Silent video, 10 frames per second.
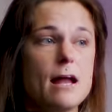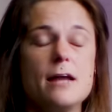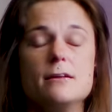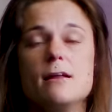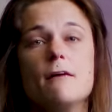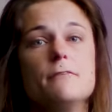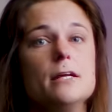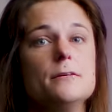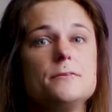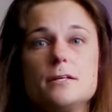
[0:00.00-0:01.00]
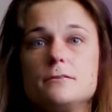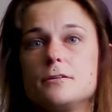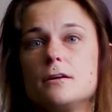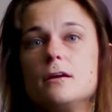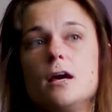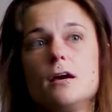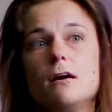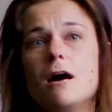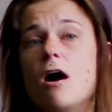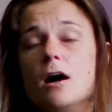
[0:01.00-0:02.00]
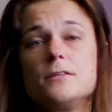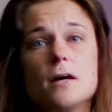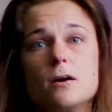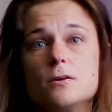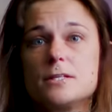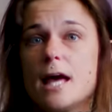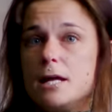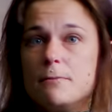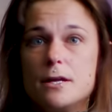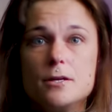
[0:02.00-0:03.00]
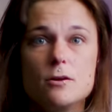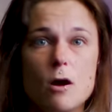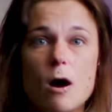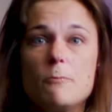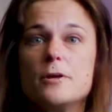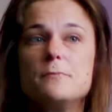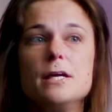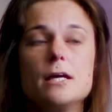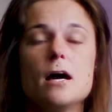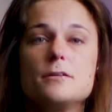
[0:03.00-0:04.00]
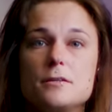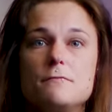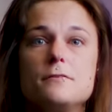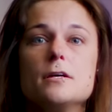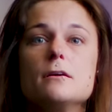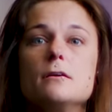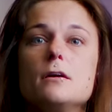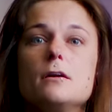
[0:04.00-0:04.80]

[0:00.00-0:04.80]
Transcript: I didn't have any sisters, aunts, uncles, anybody to grow up with because of the